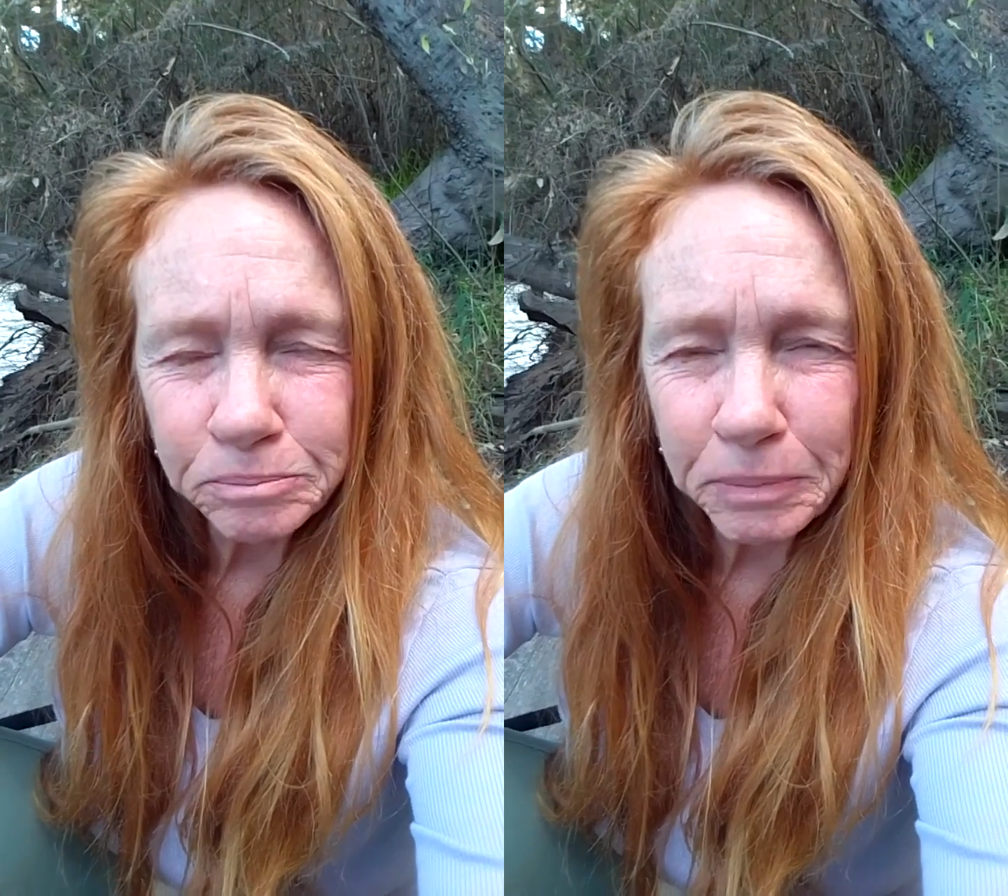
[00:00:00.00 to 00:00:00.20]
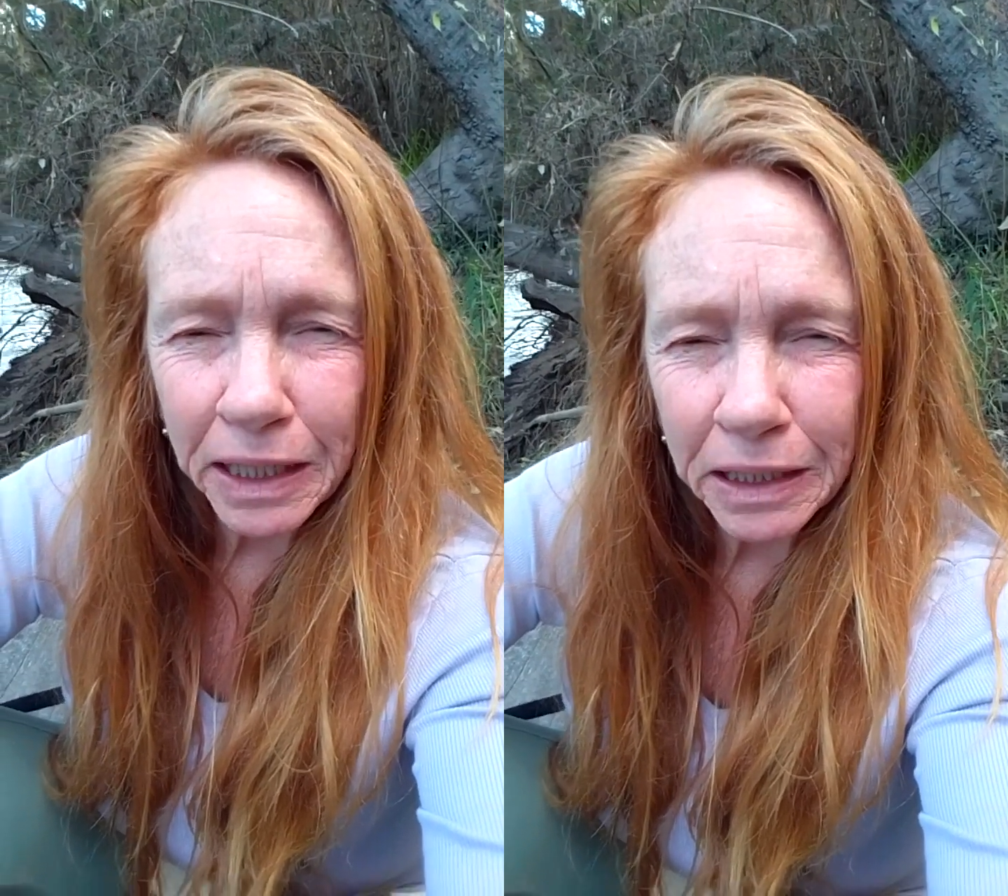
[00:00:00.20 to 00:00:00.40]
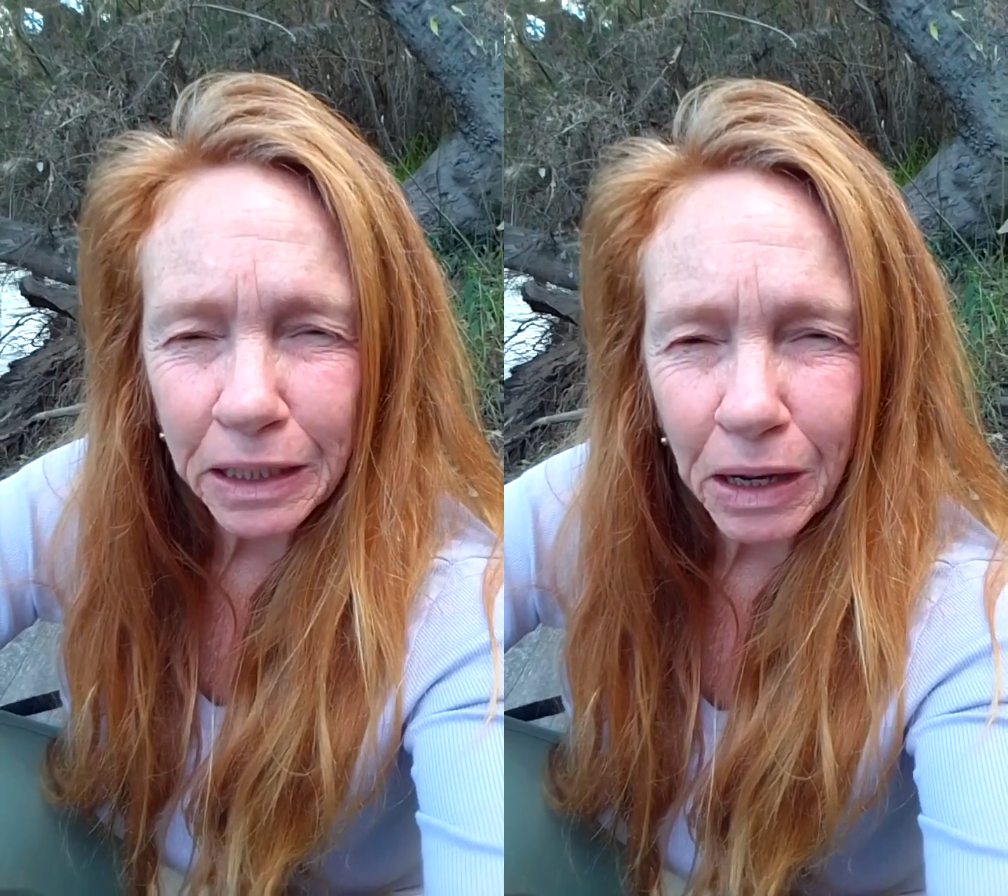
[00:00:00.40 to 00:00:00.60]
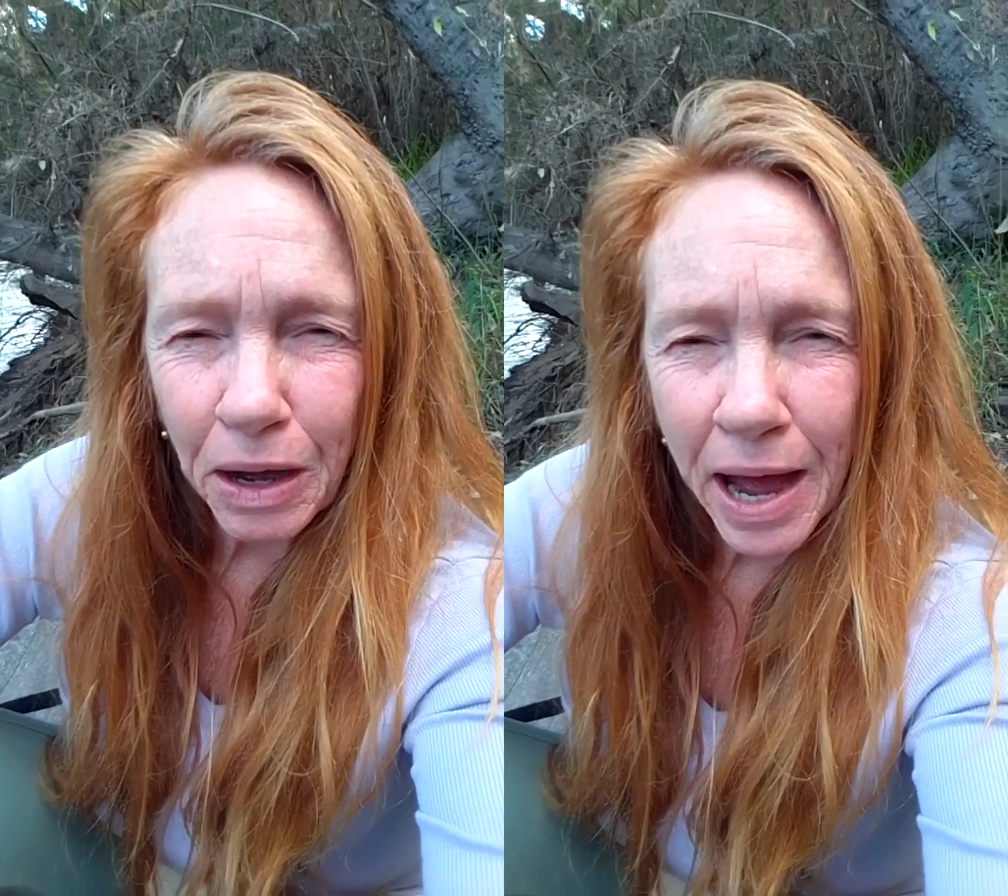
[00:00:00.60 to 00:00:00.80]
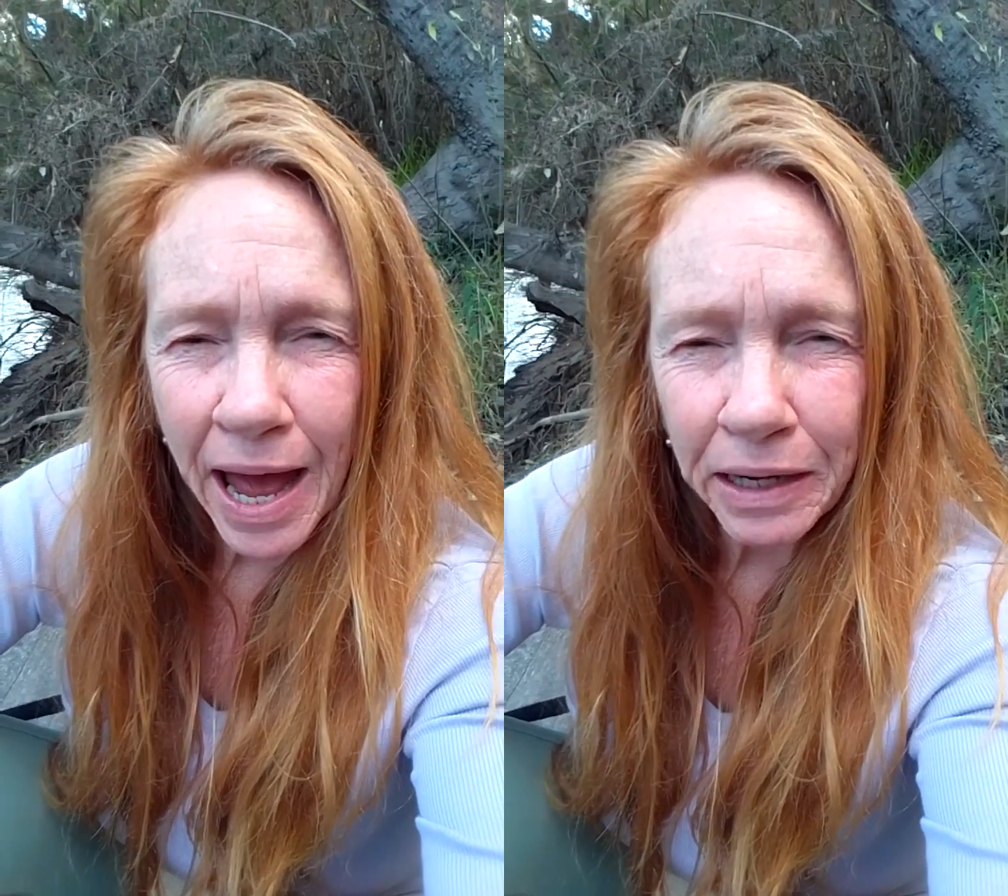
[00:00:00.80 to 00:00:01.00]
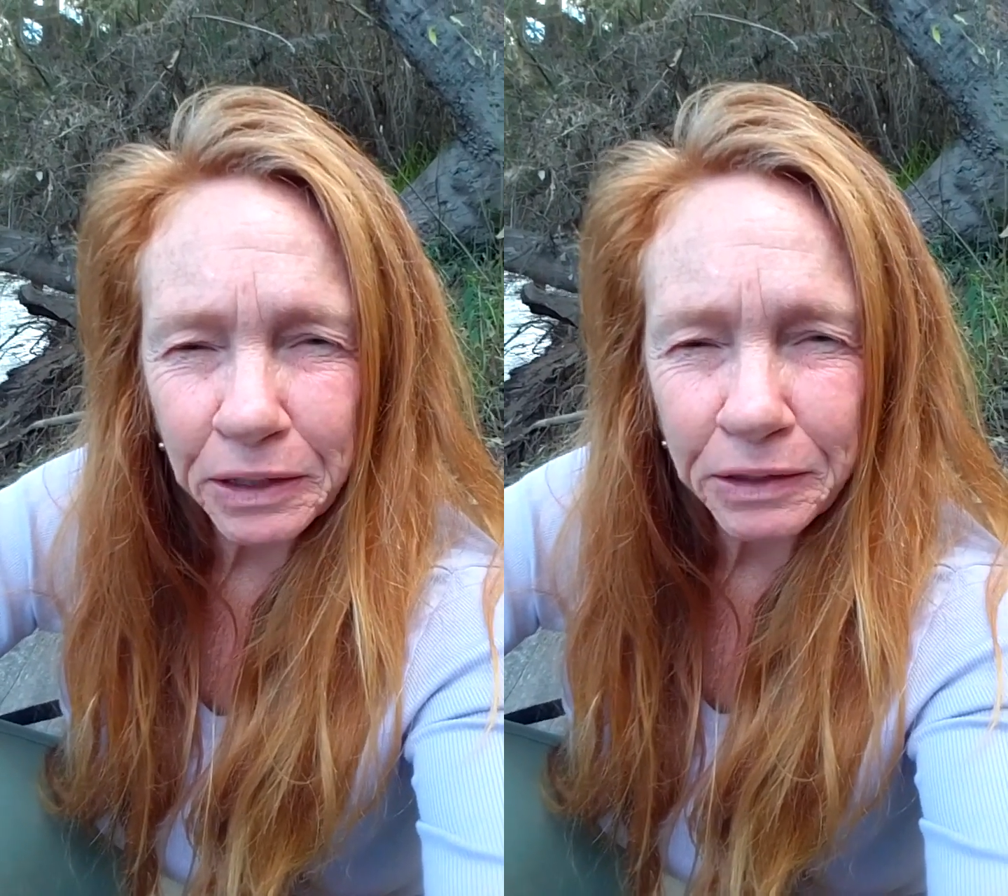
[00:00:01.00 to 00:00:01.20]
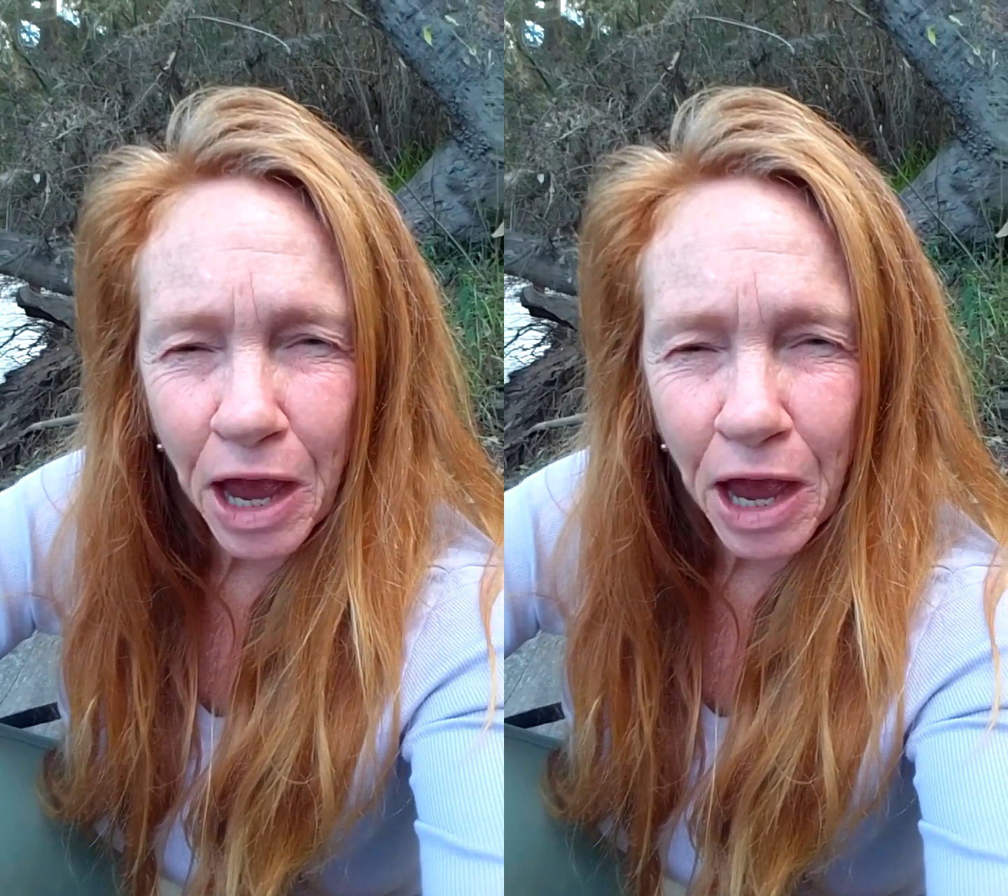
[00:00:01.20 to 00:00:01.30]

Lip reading: but I had it